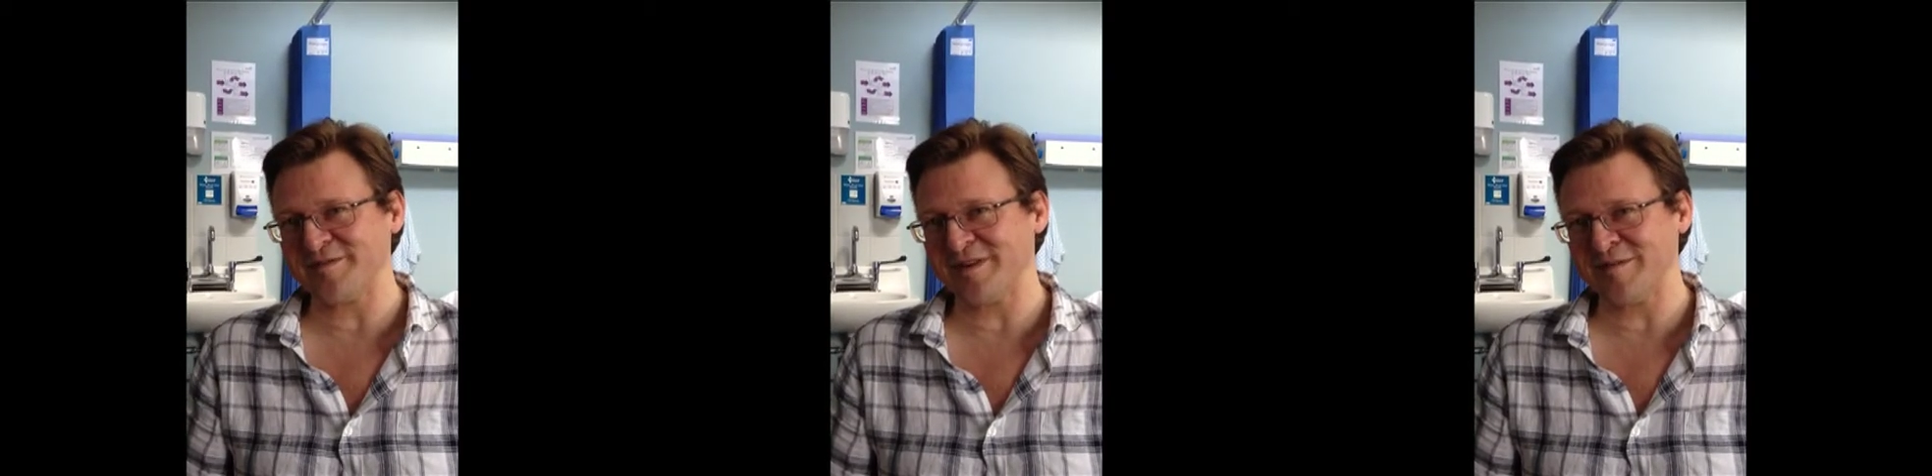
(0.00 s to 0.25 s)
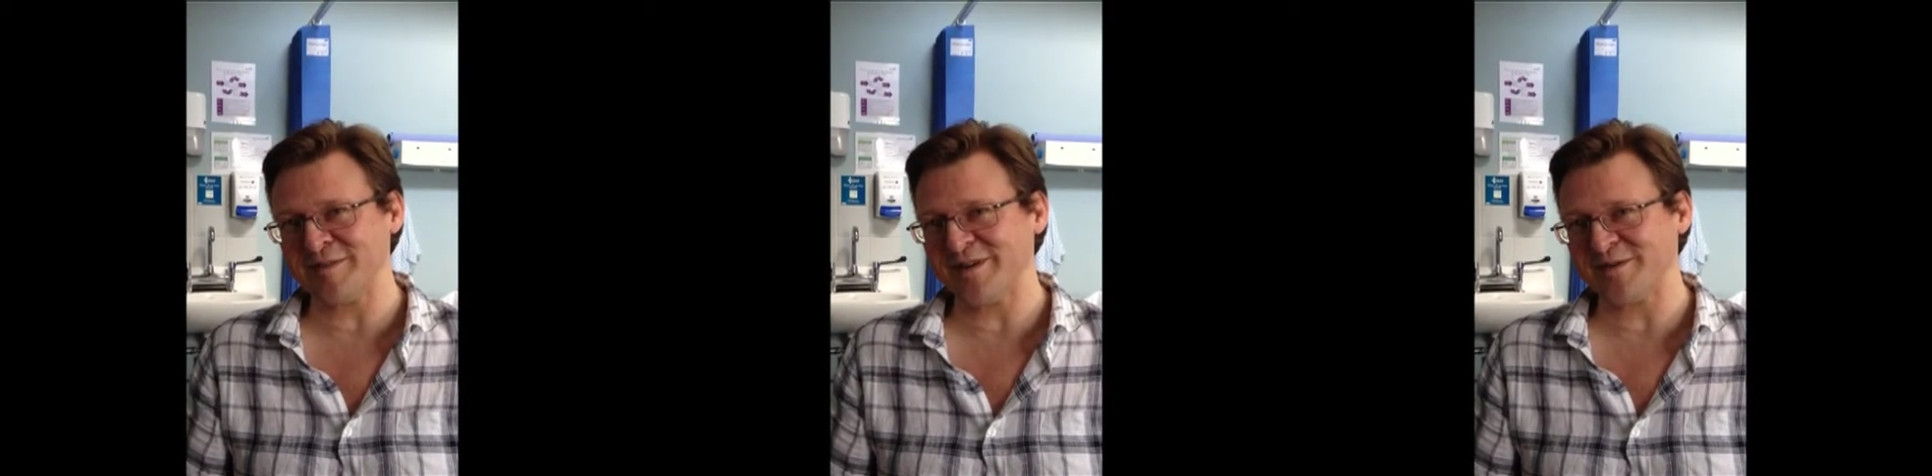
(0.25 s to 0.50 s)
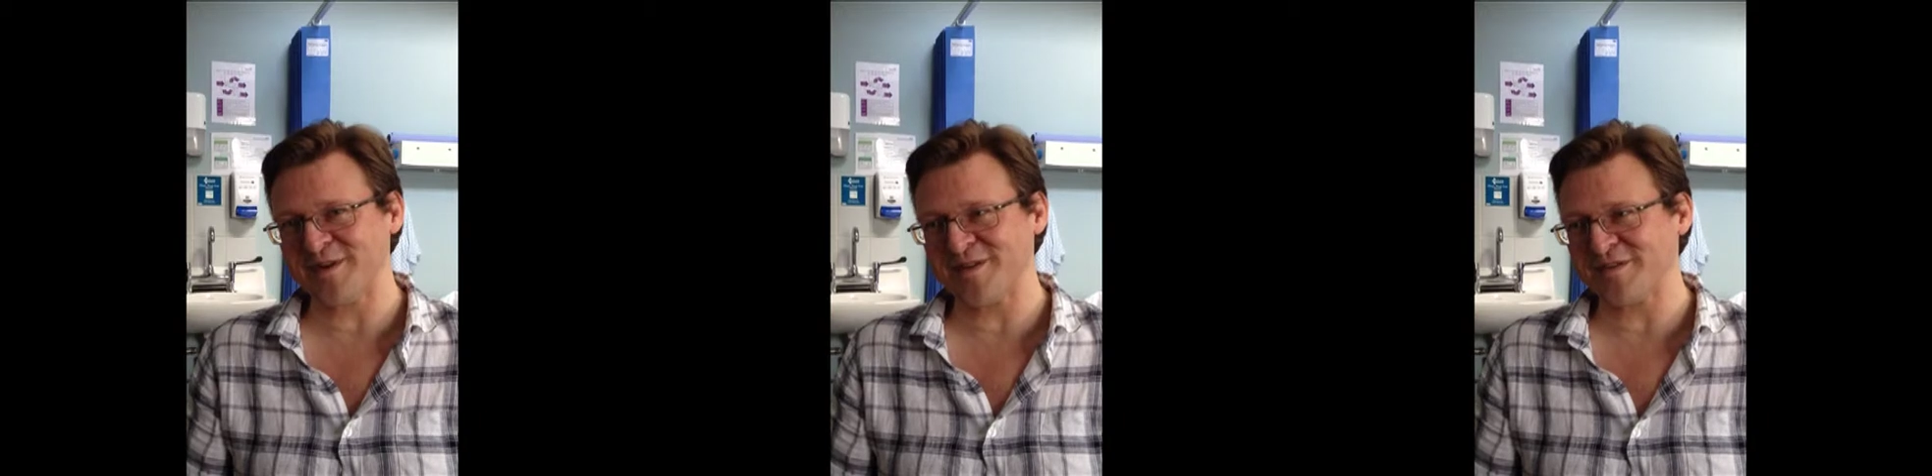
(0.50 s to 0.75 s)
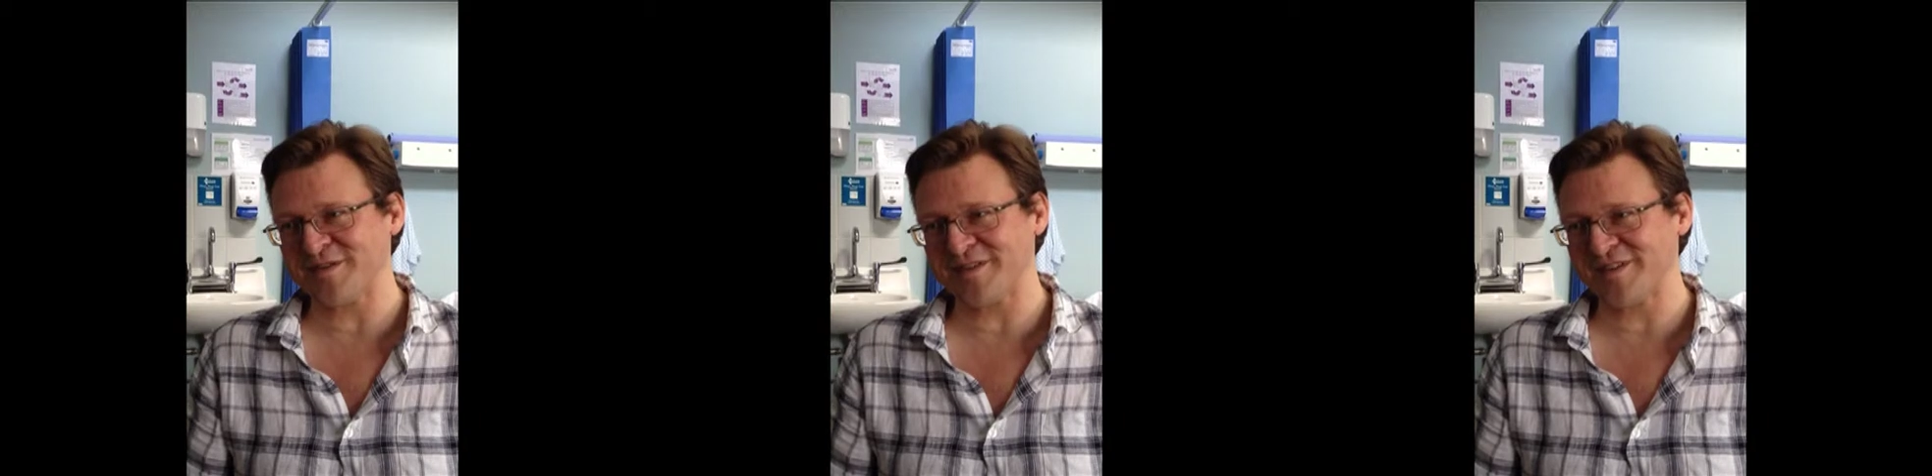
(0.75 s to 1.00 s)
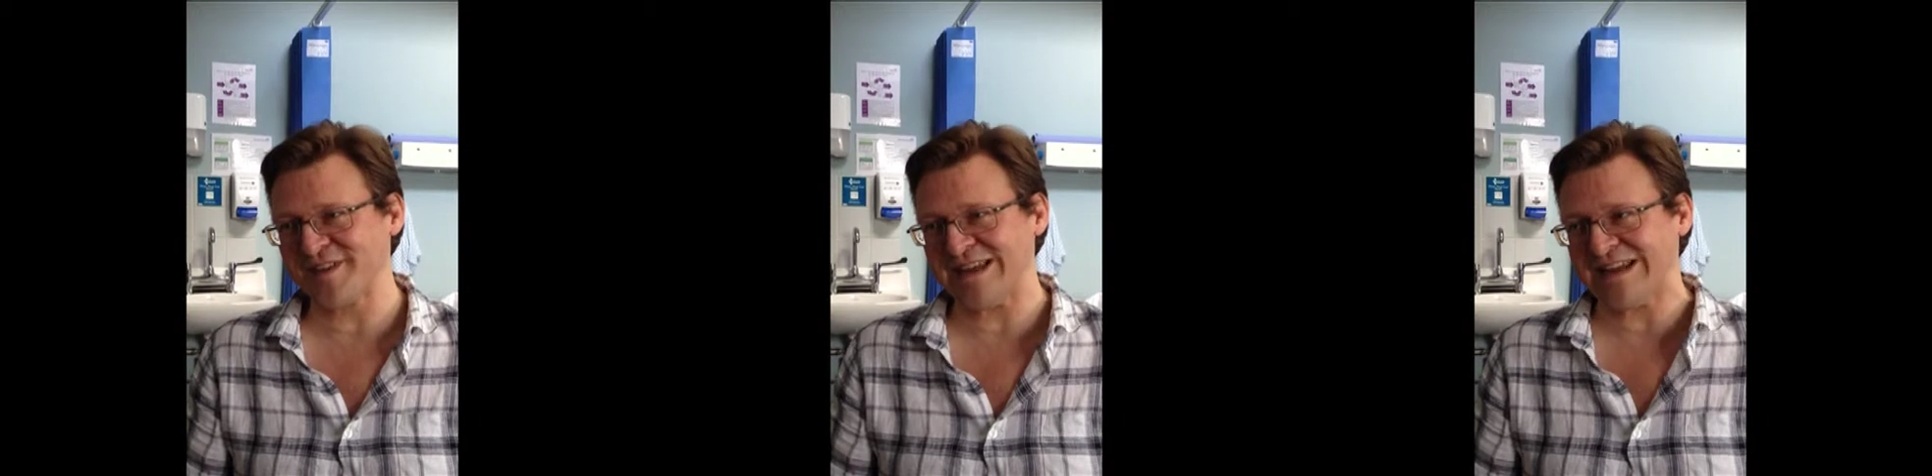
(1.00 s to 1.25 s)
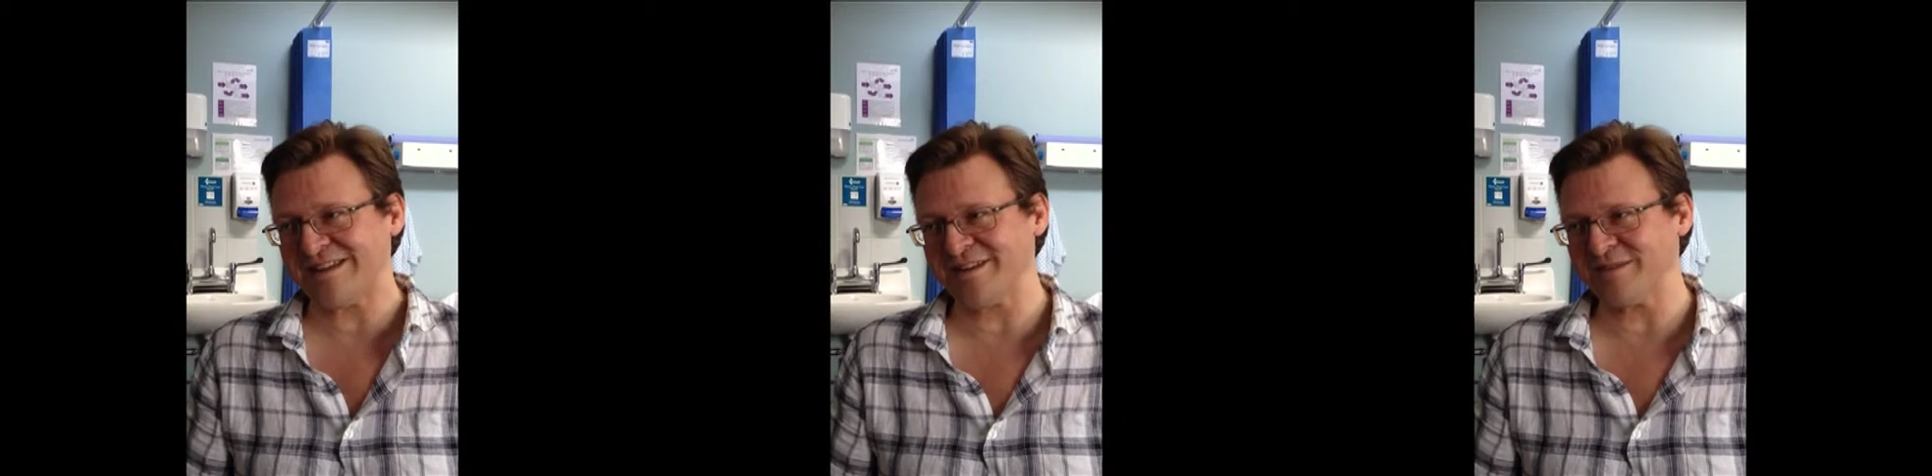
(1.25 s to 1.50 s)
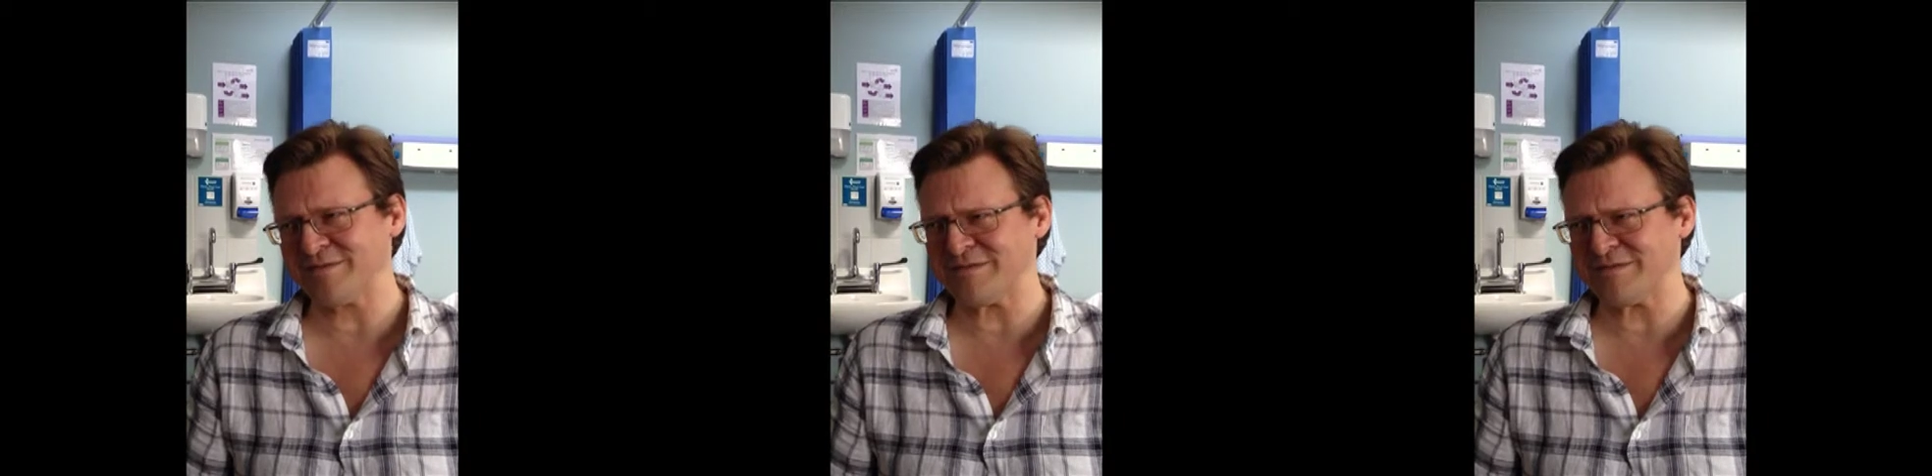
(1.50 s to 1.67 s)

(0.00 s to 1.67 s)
family and acquaintances saying, are